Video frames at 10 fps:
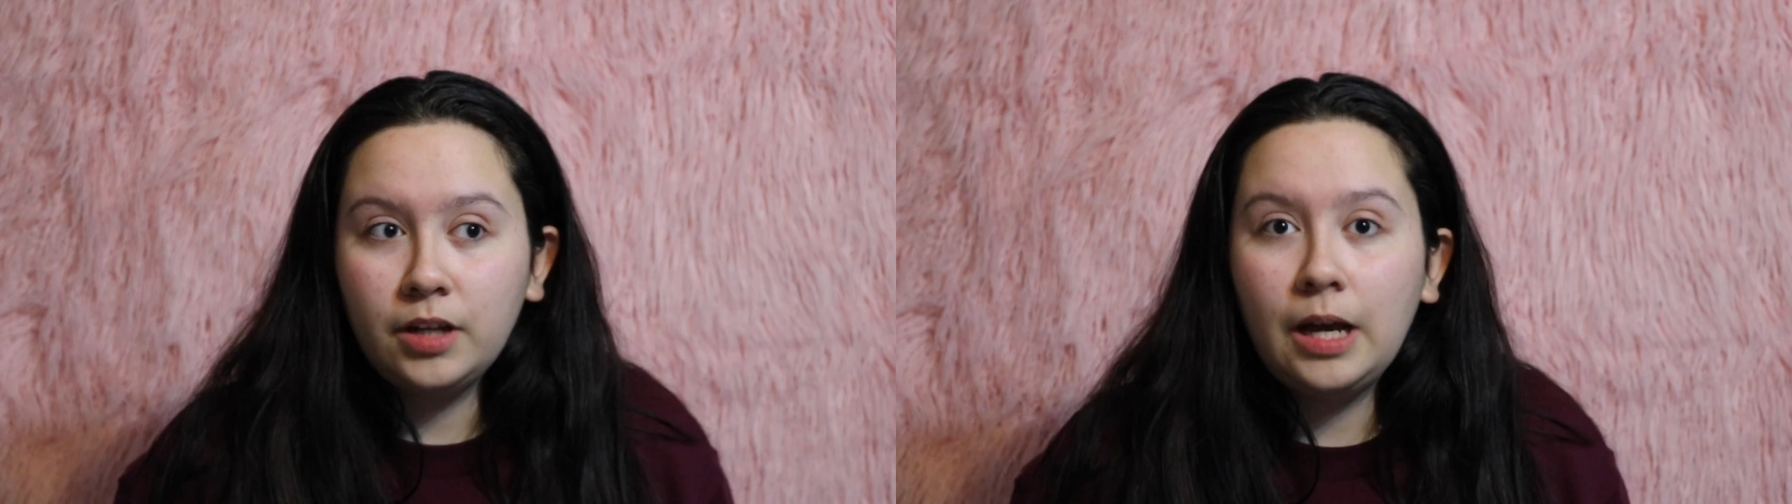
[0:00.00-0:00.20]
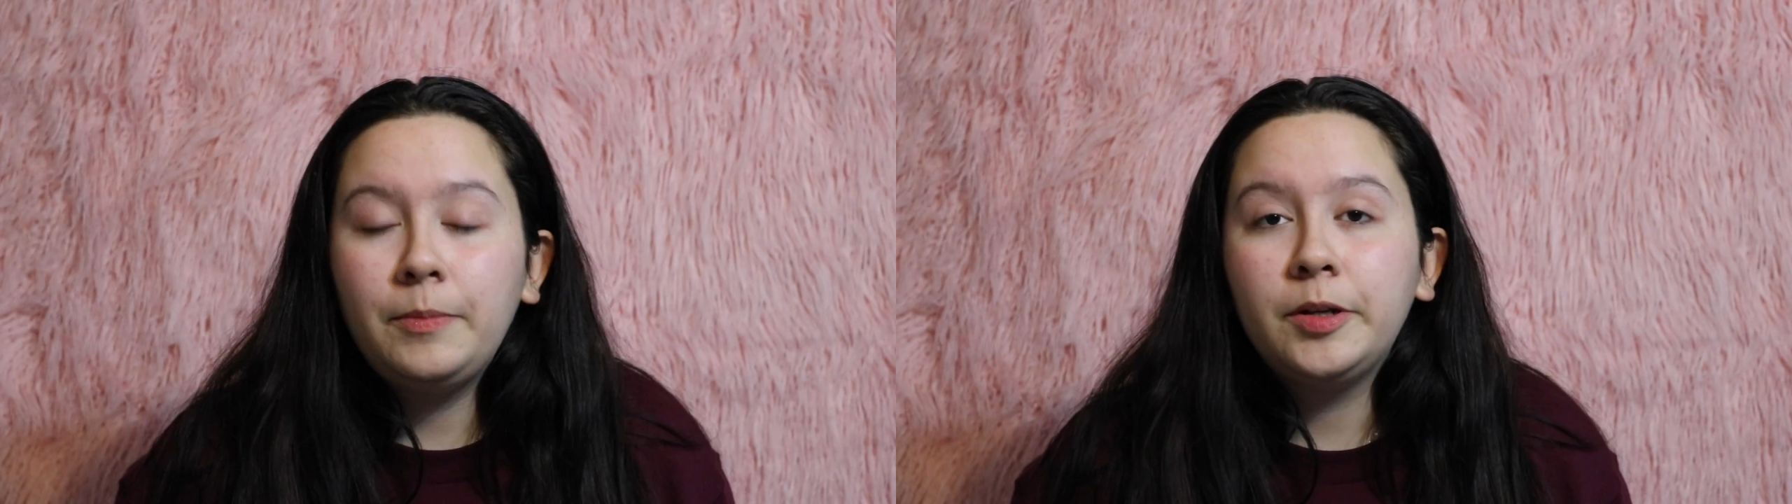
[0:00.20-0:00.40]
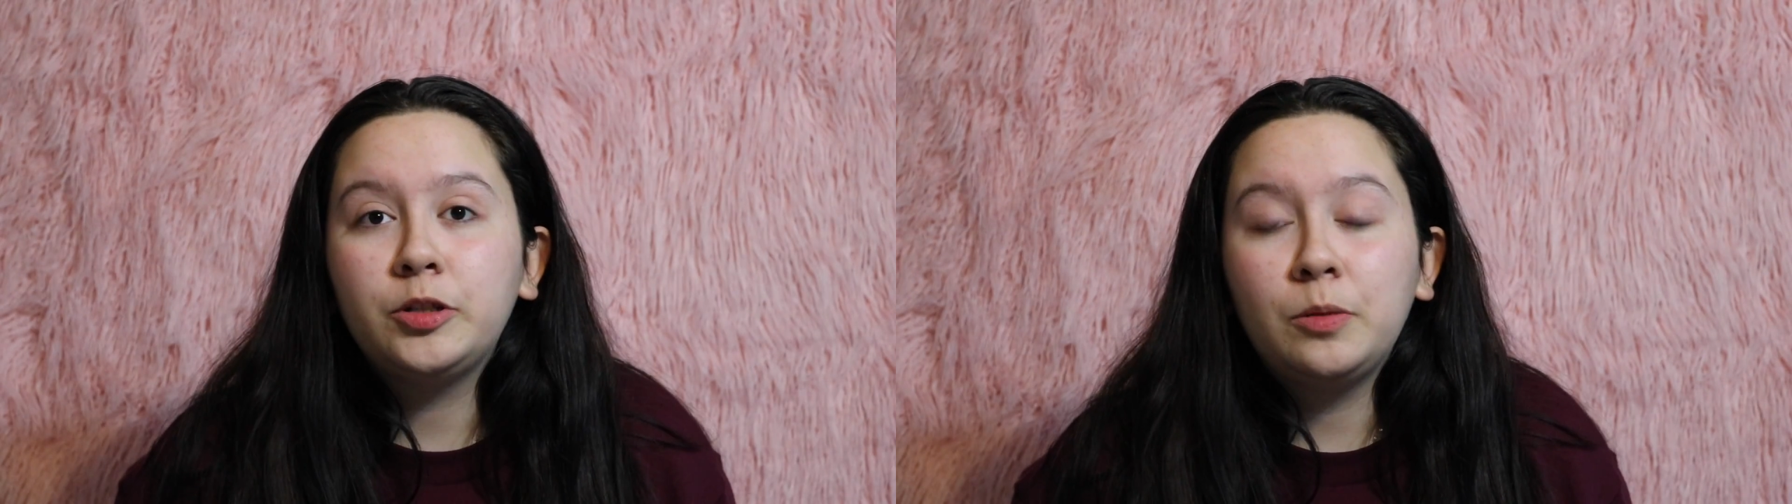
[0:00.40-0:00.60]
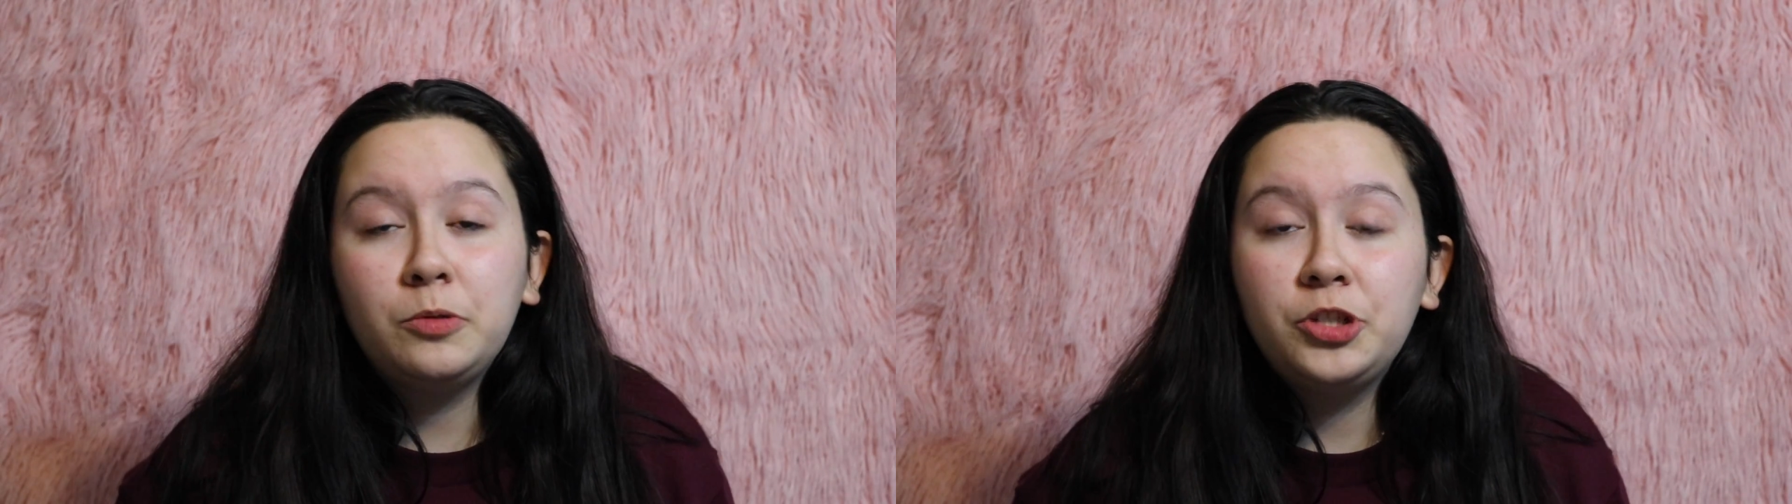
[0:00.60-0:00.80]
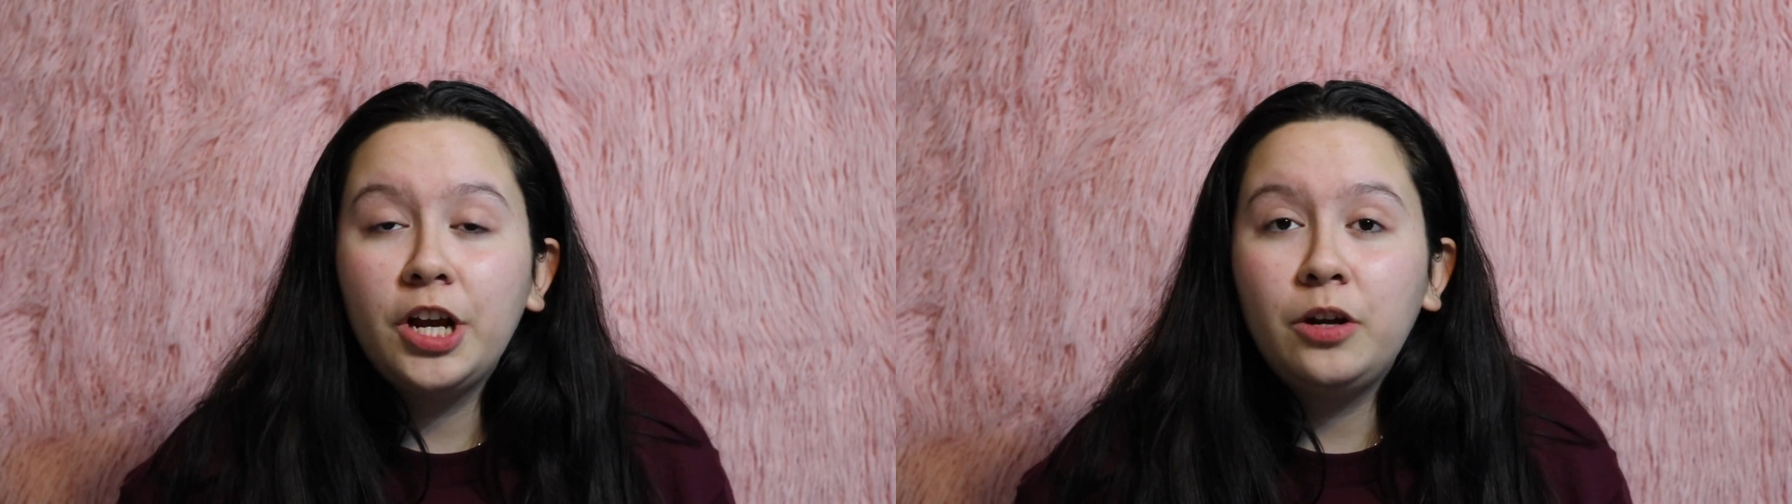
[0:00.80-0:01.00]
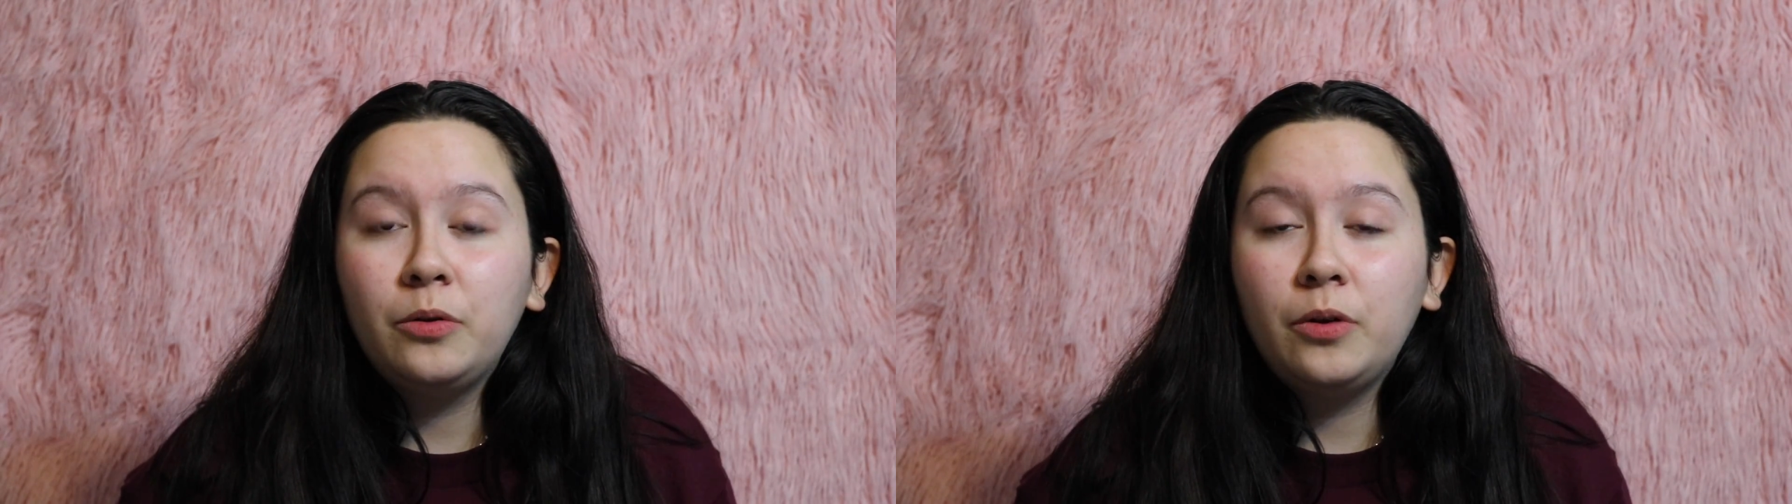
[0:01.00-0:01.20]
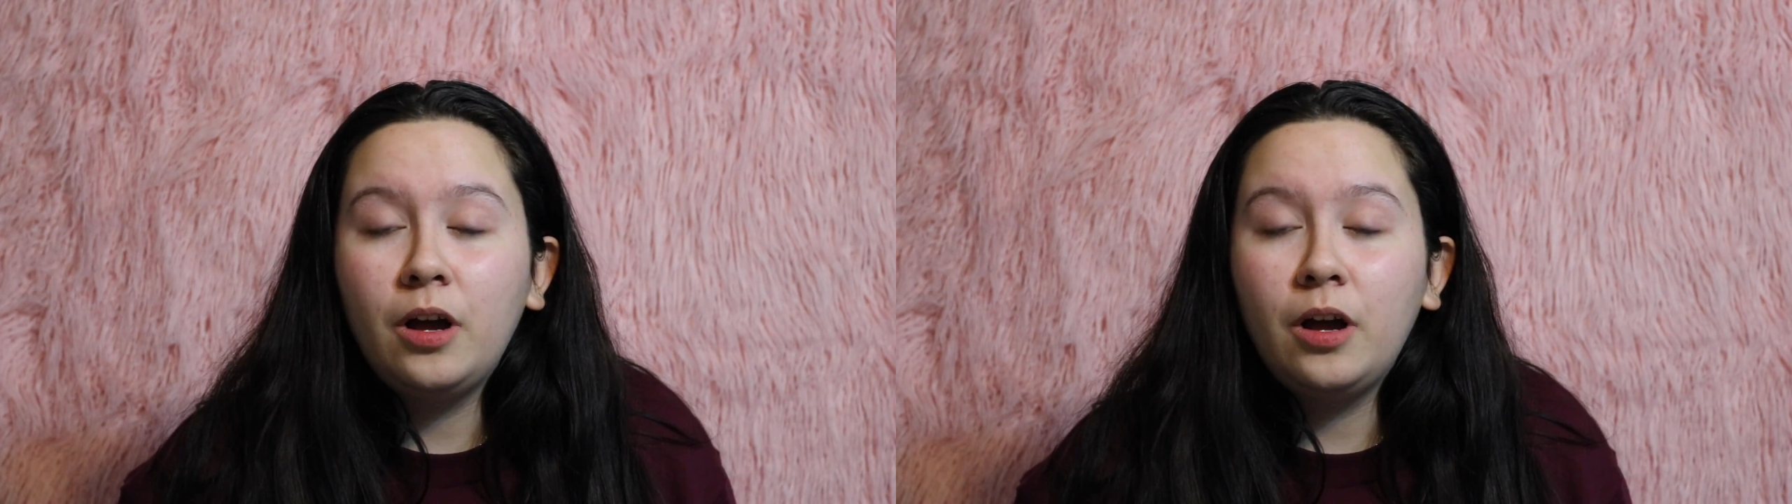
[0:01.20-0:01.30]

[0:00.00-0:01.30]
I'm going to triple check